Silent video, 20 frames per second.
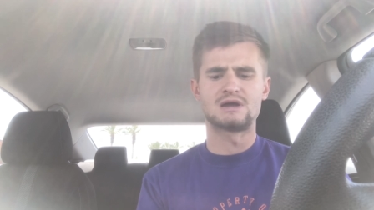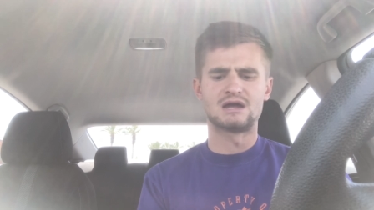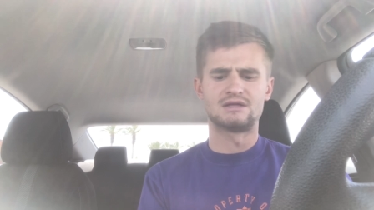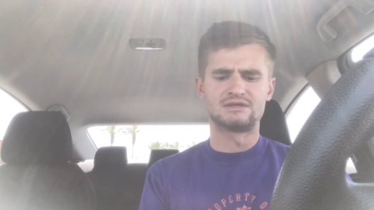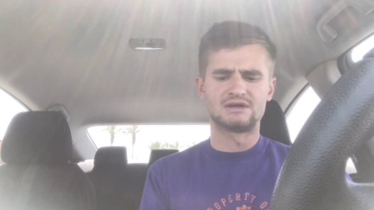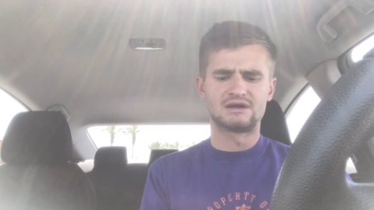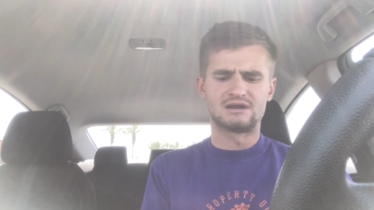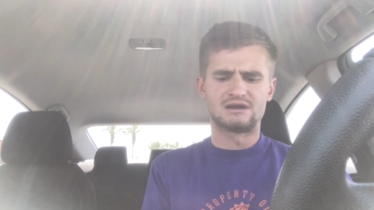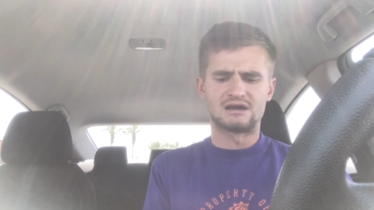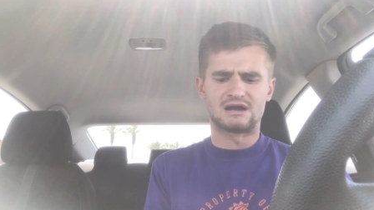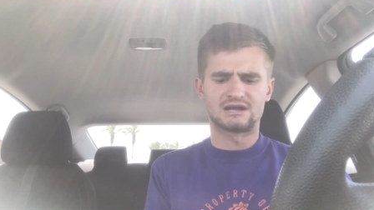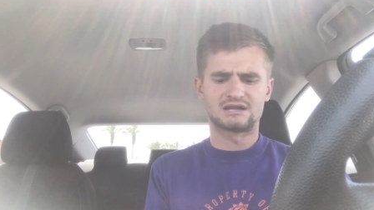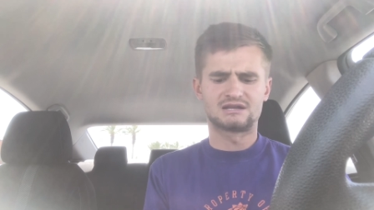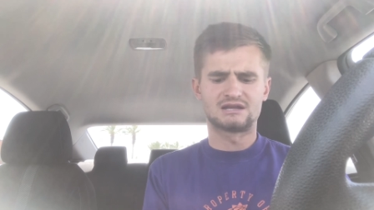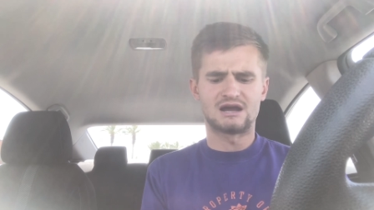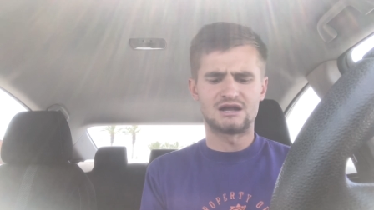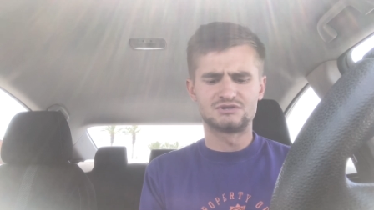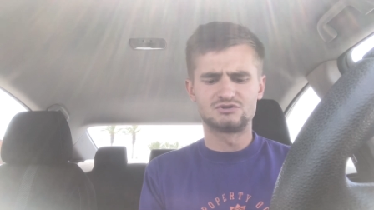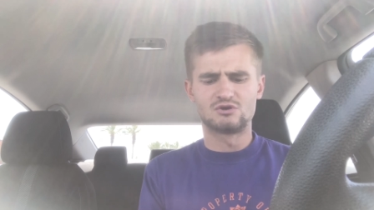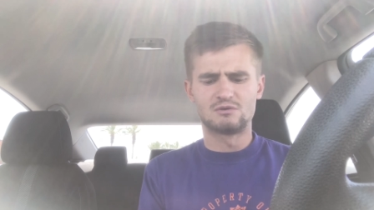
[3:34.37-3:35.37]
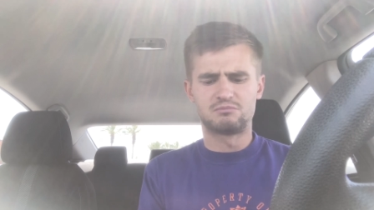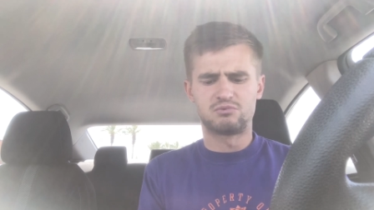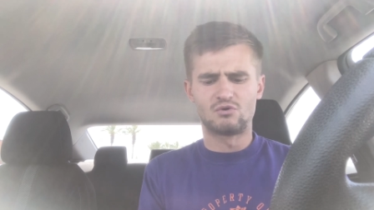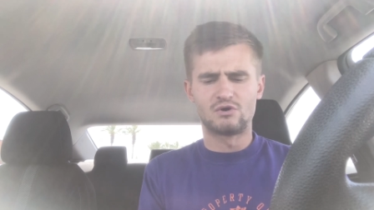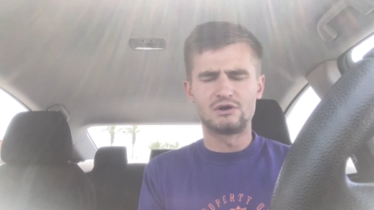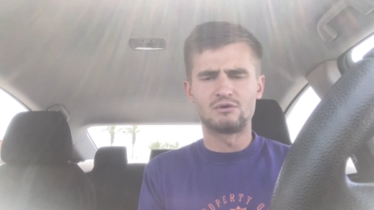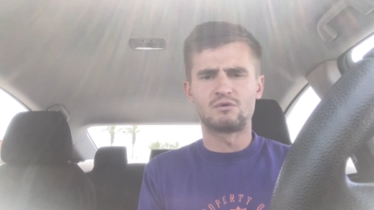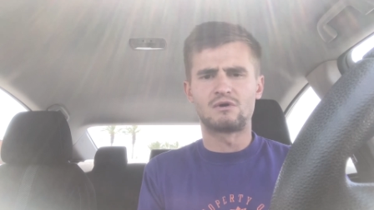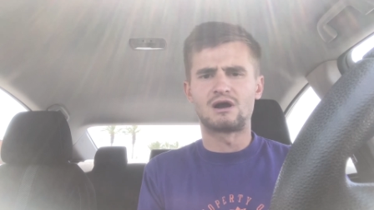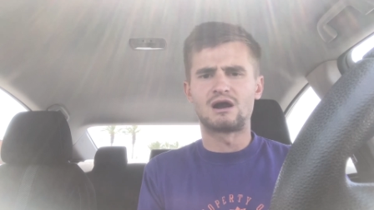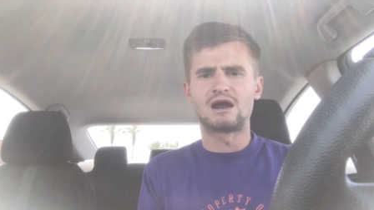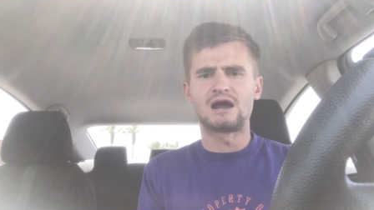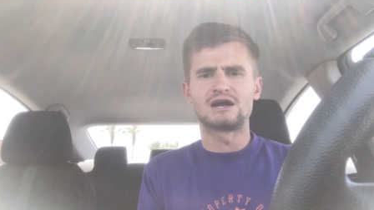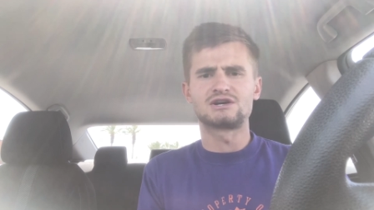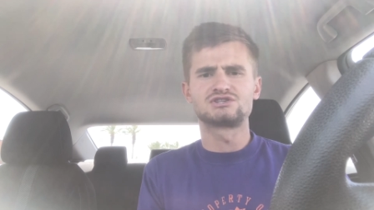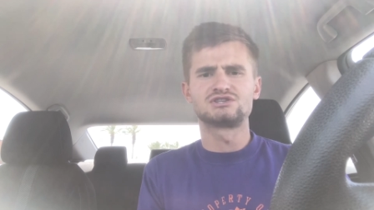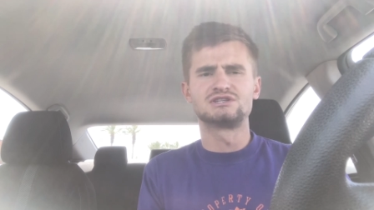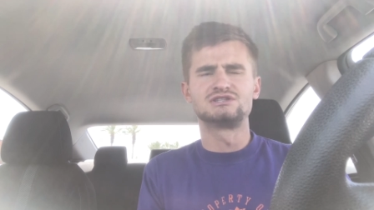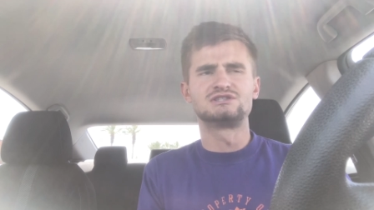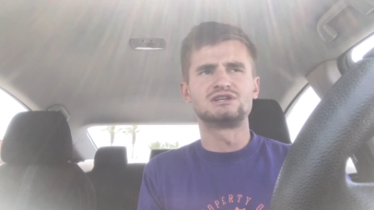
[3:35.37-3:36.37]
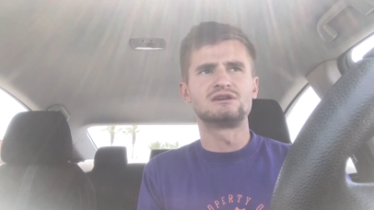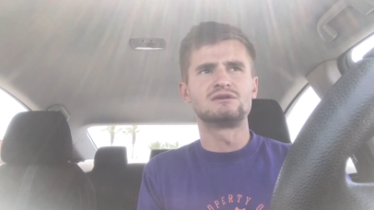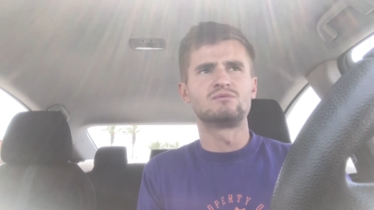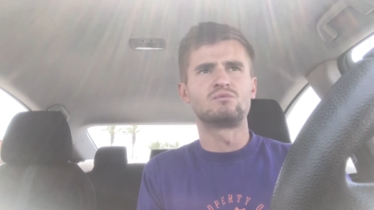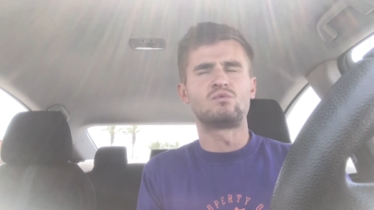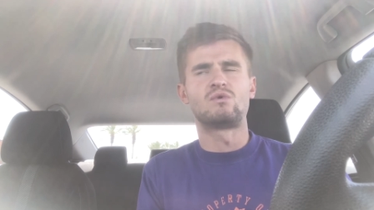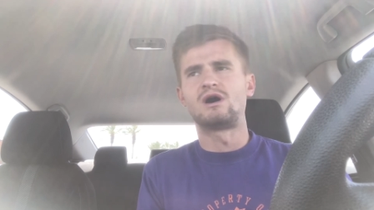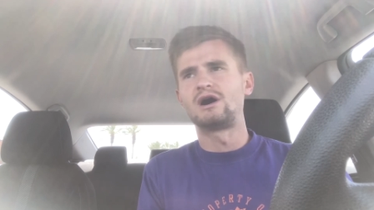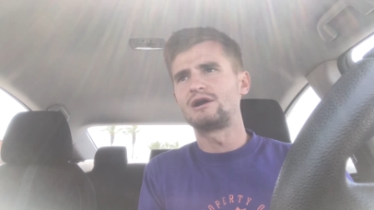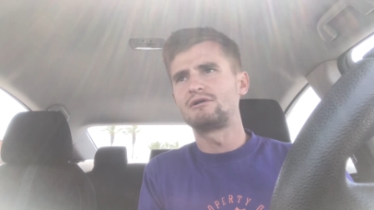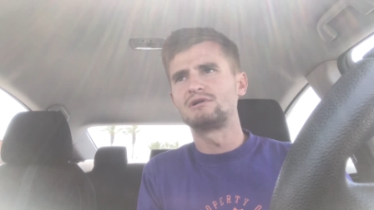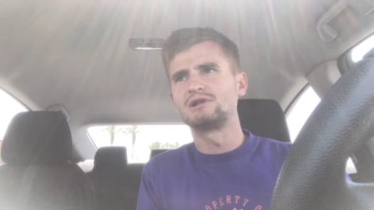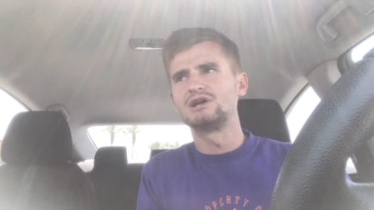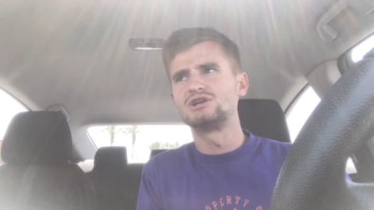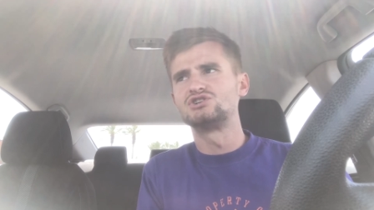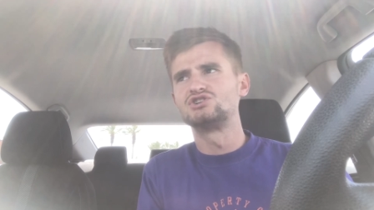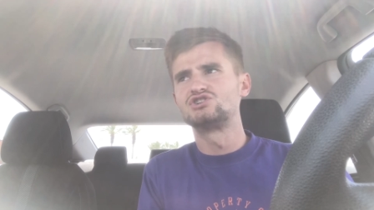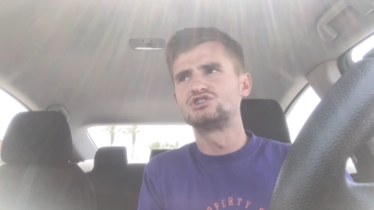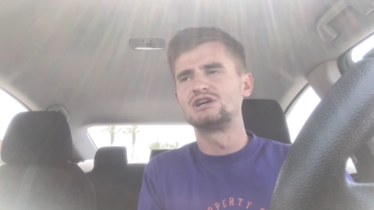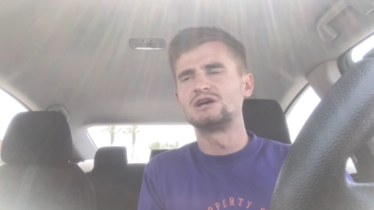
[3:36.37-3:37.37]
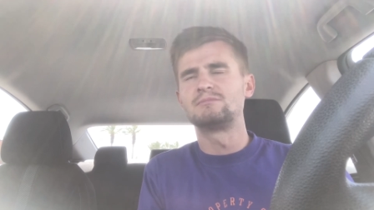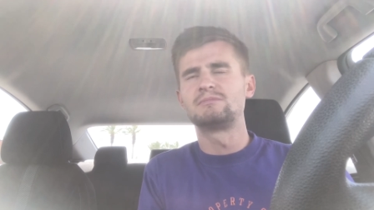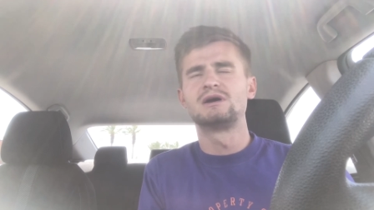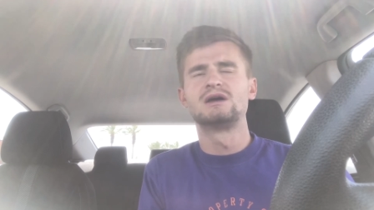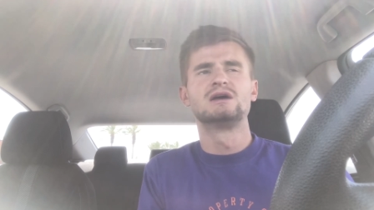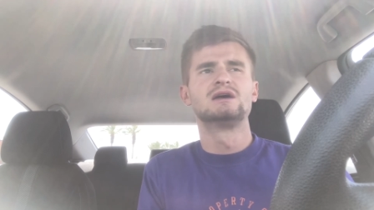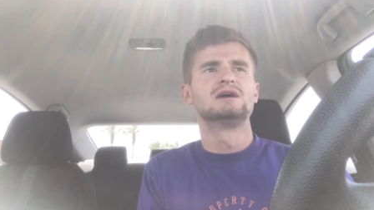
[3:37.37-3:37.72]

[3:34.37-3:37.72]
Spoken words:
And then I got to a point where I actually didn't want a relationship.